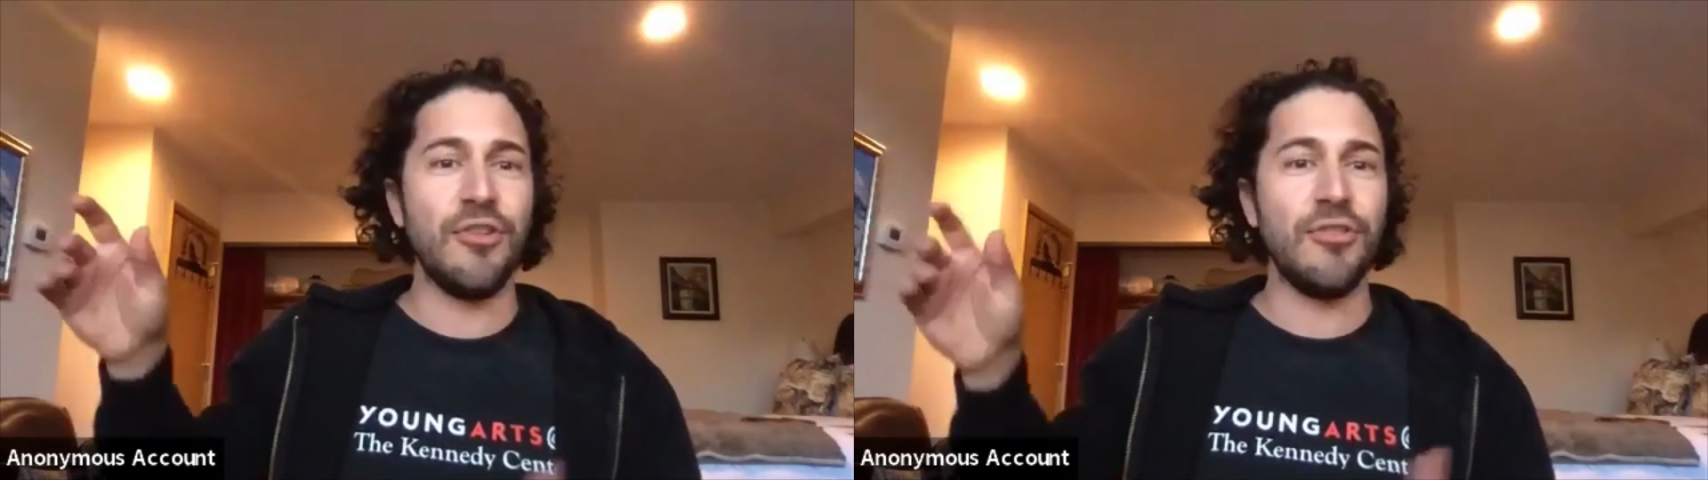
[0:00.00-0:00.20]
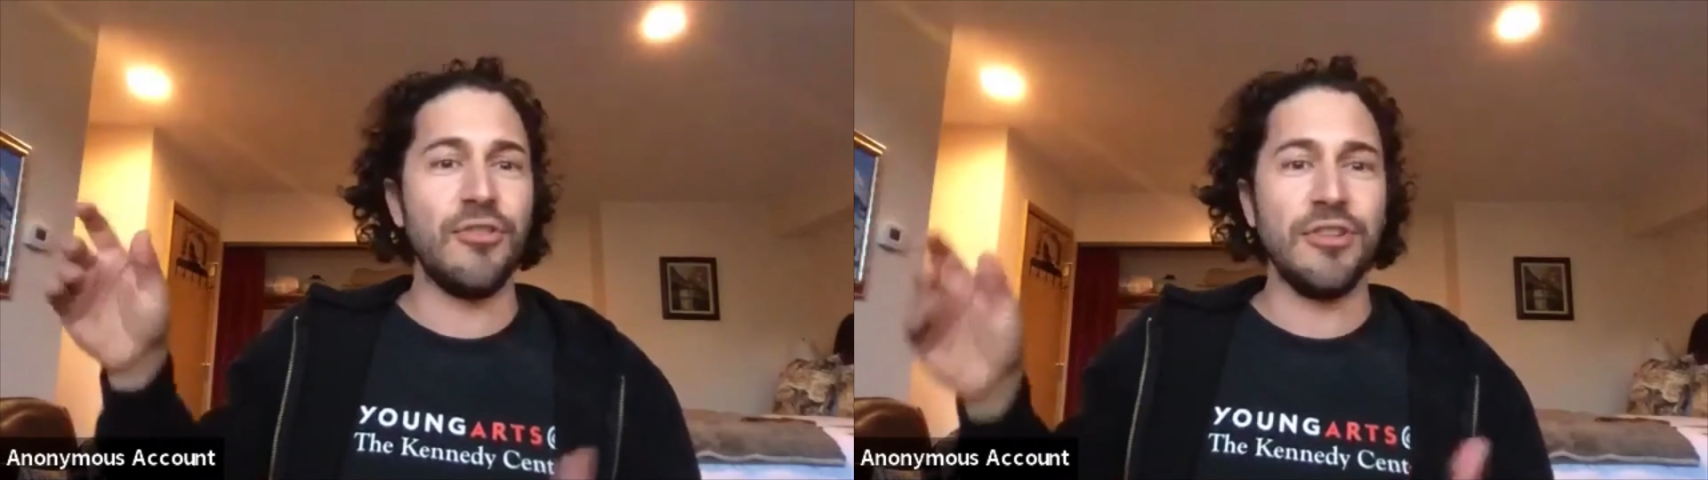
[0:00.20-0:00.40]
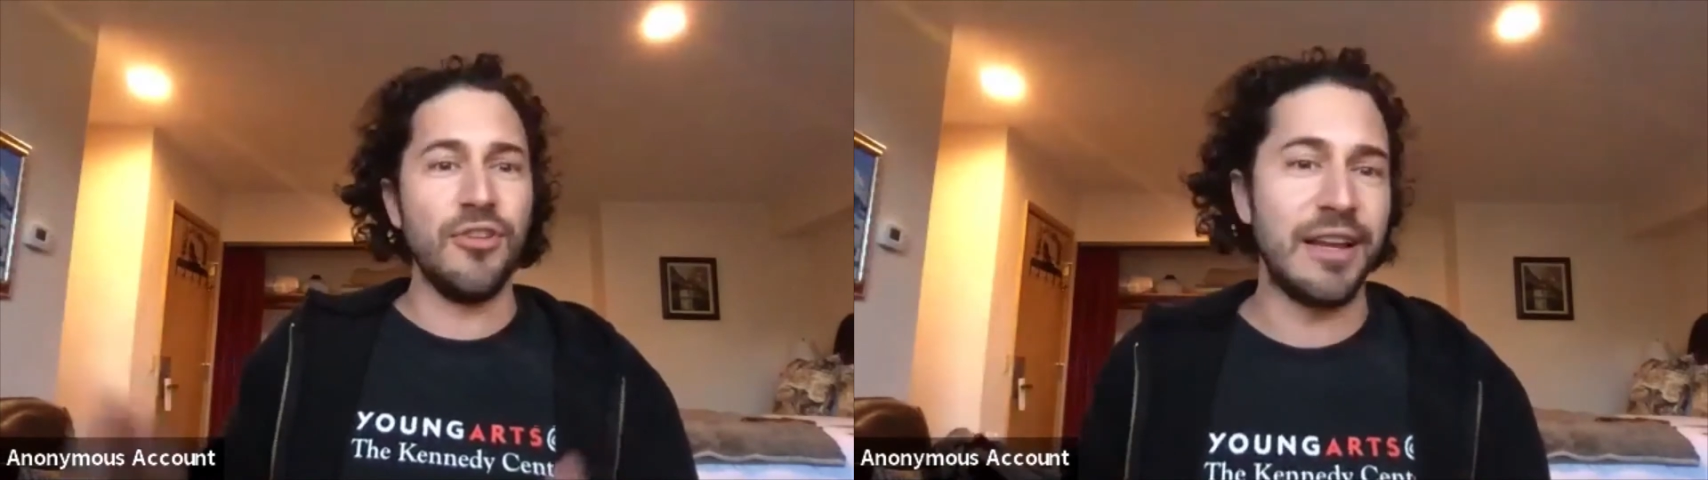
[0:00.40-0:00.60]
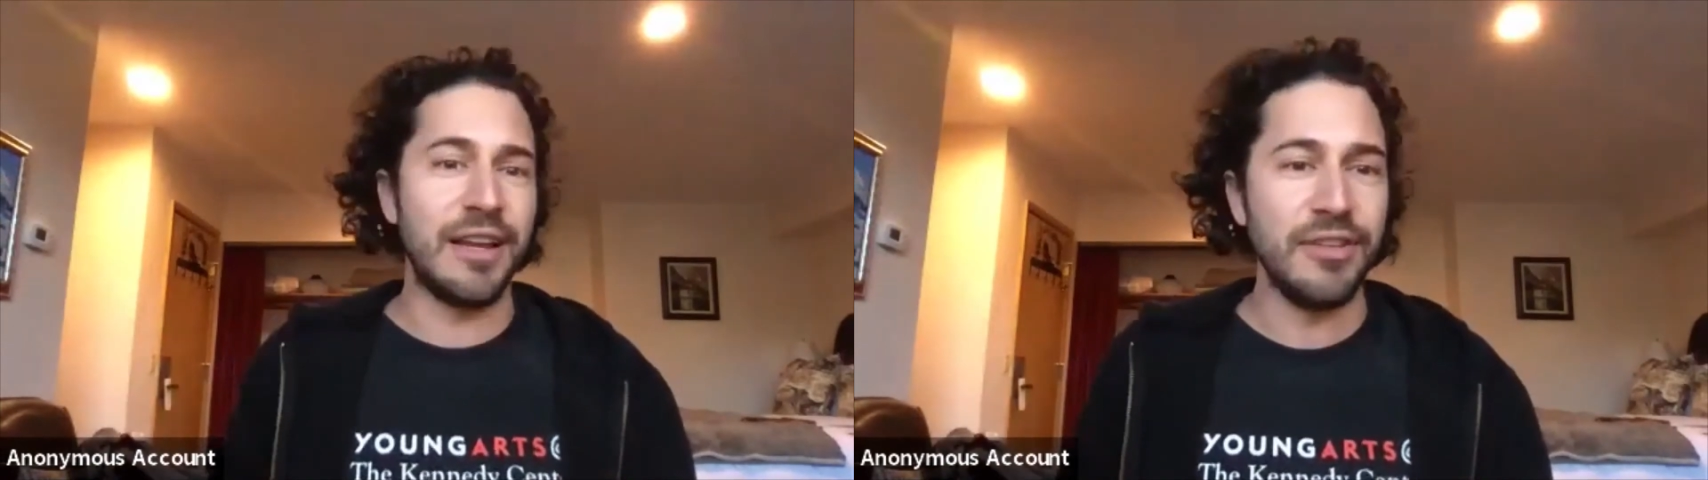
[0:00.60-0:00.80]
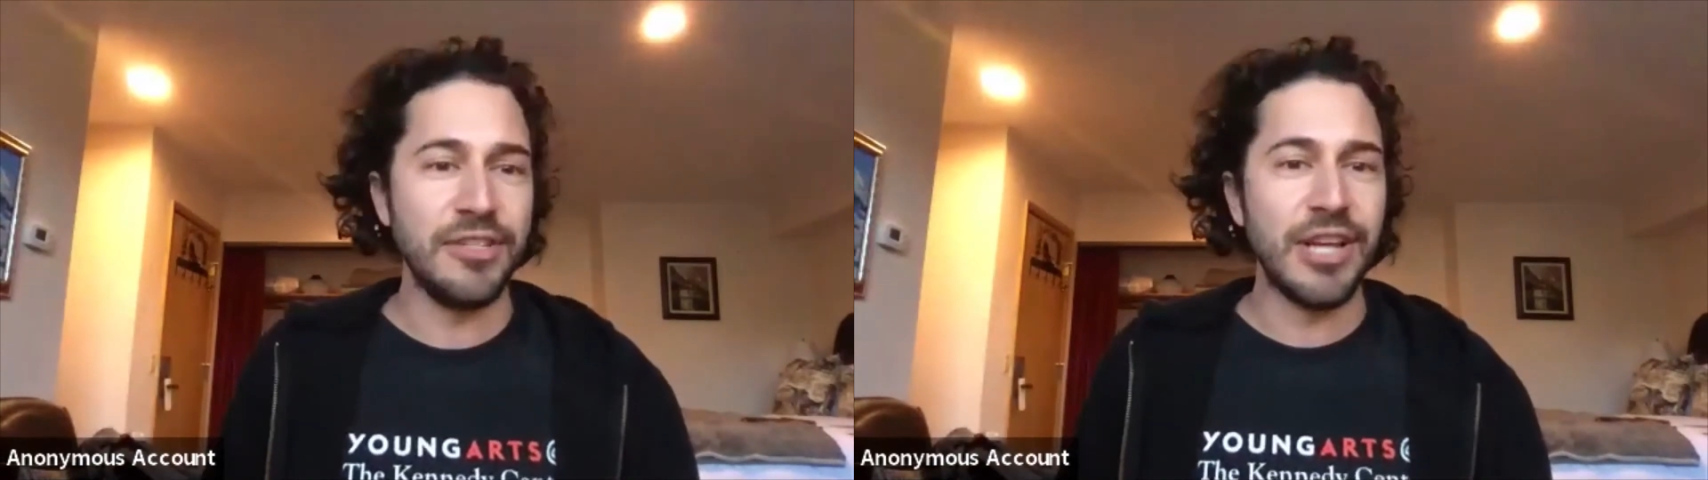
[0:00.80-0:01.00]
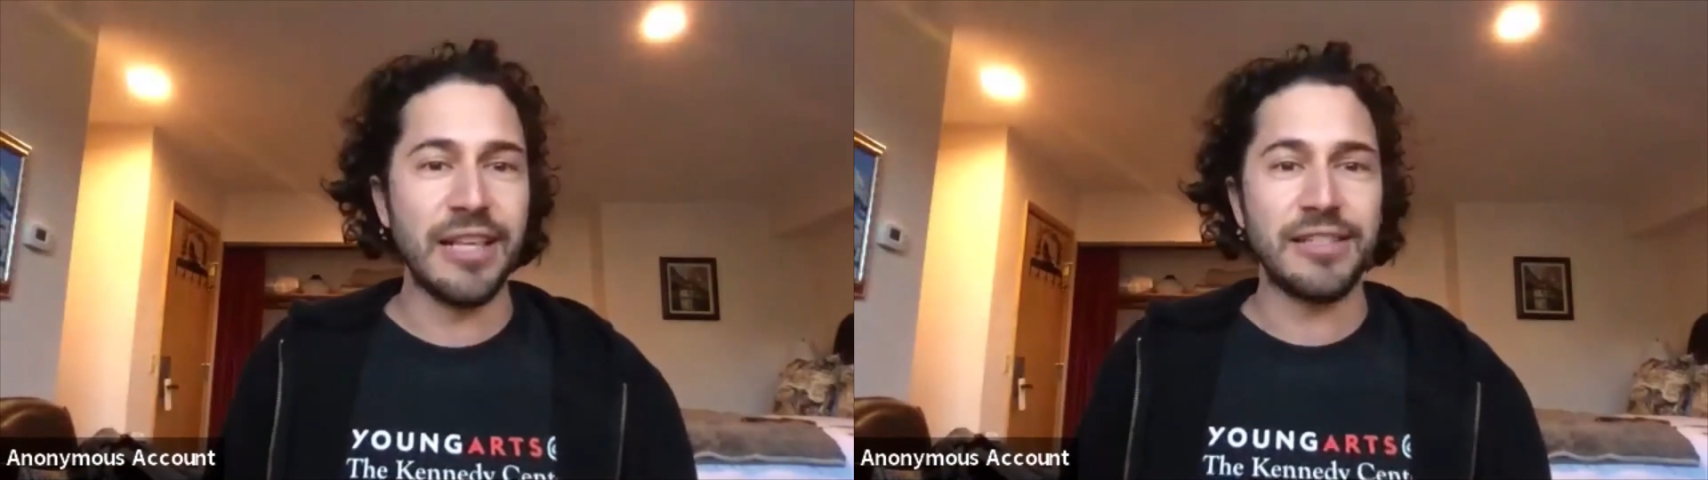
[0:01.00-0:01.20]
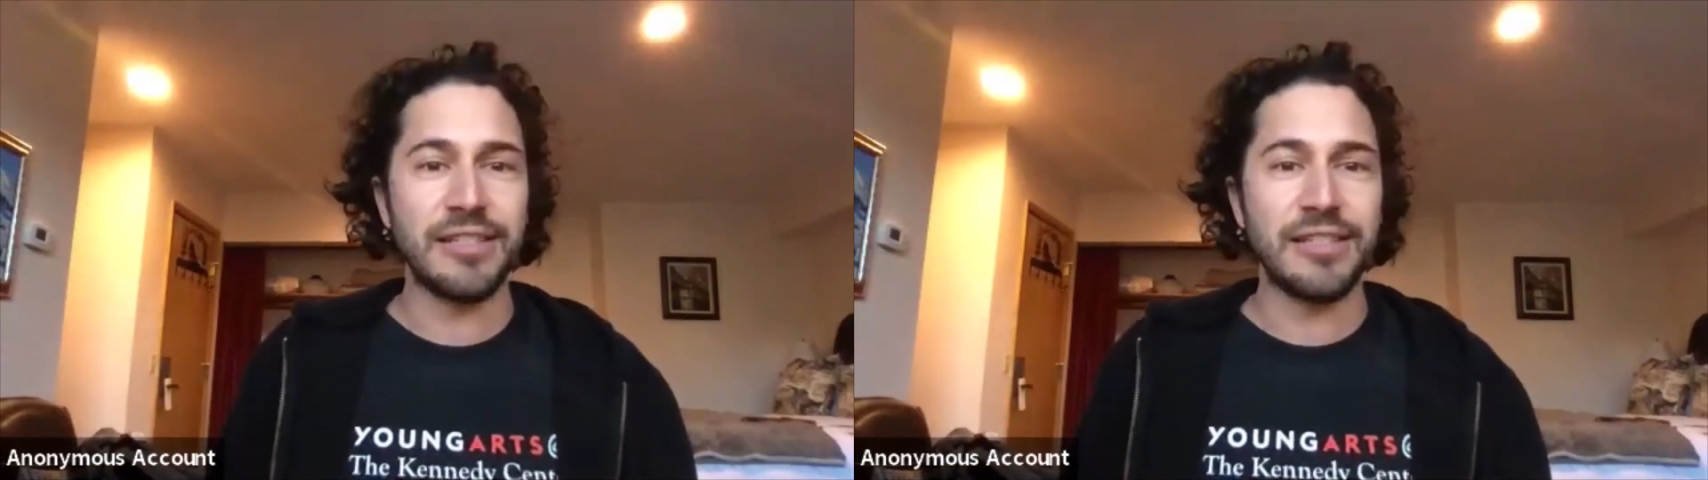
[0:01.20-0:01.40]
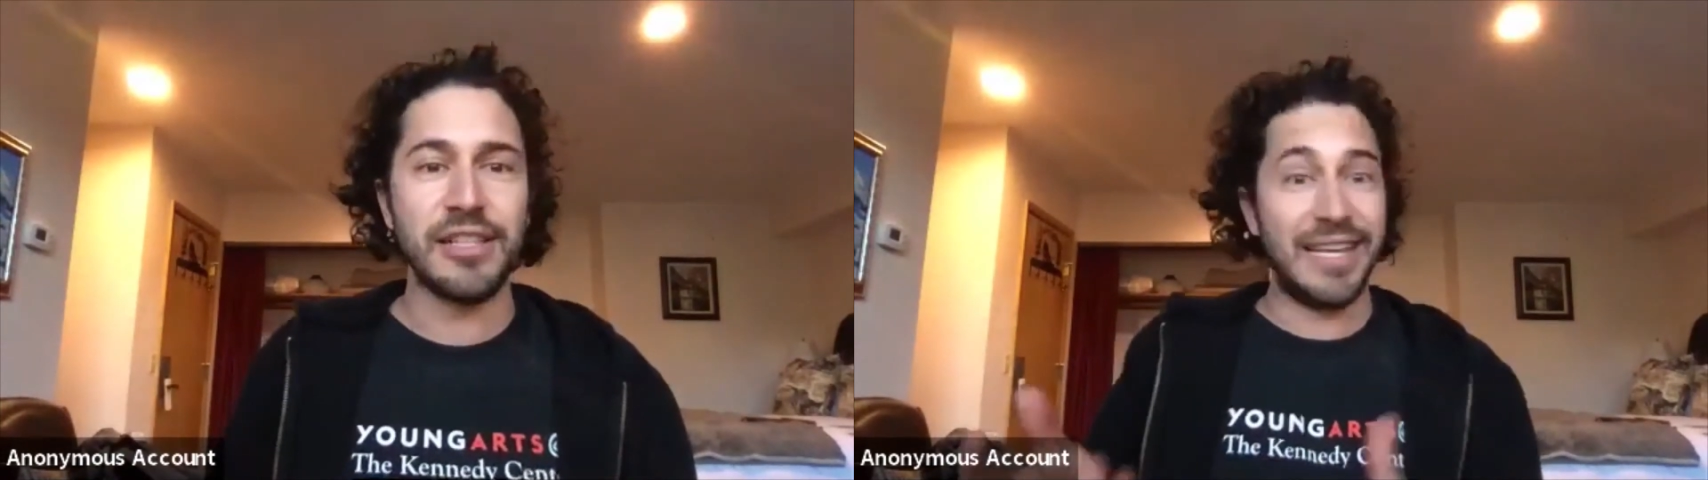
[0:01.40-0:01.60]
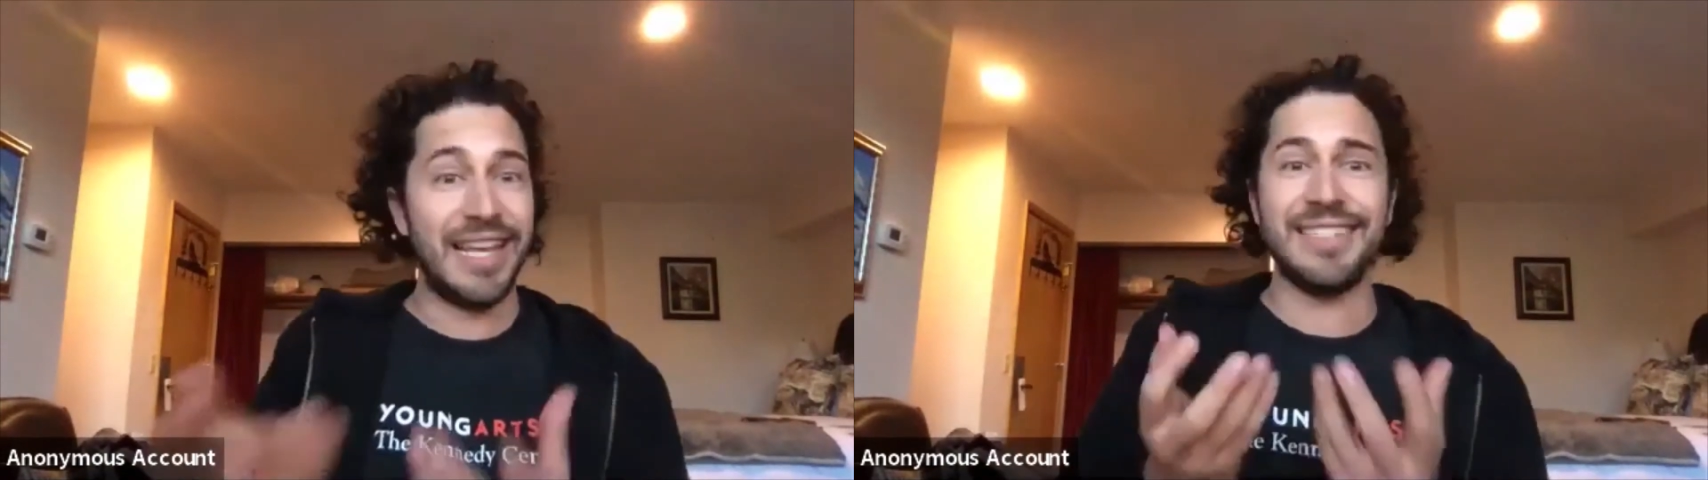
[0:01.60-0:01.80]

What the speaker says: to go to New York and hear these jazz clubs,